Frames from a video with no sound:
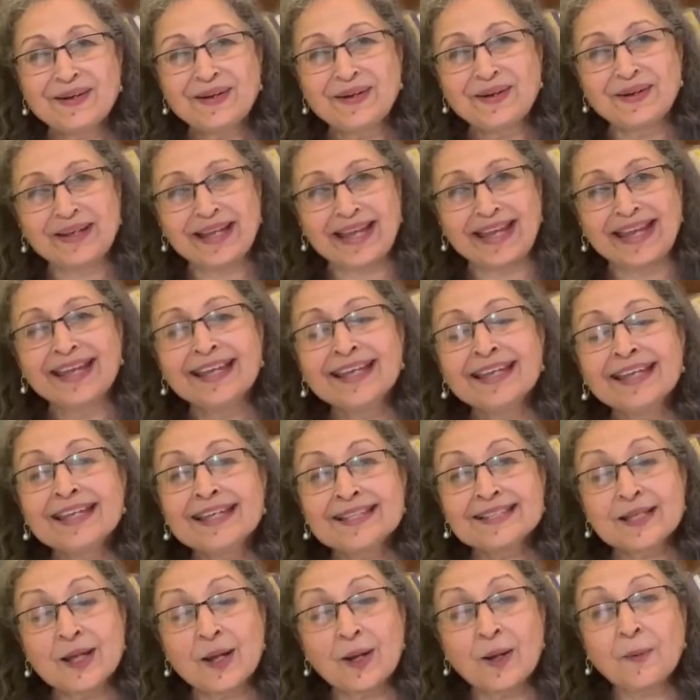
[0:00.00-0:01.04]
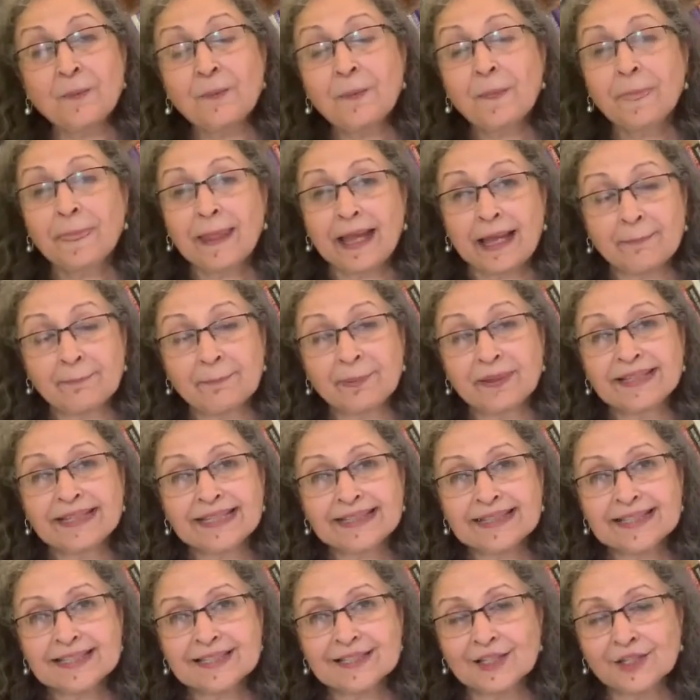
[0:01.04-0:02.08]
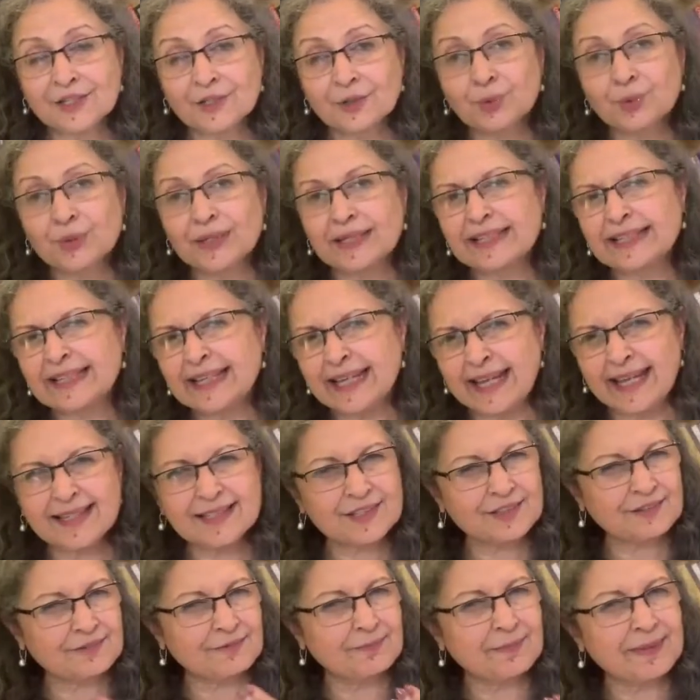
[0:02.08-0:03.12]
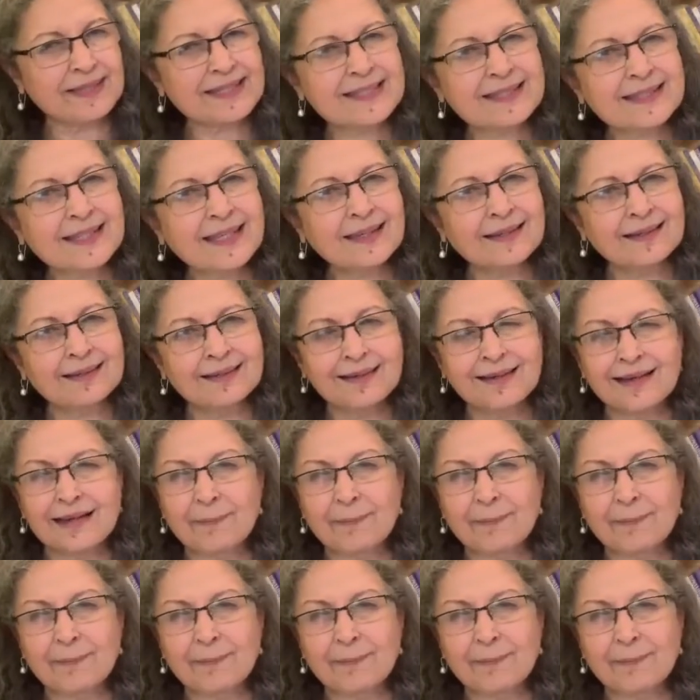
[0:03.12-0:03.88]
Okay, so I'm bringing this to you in case you've missed the earlier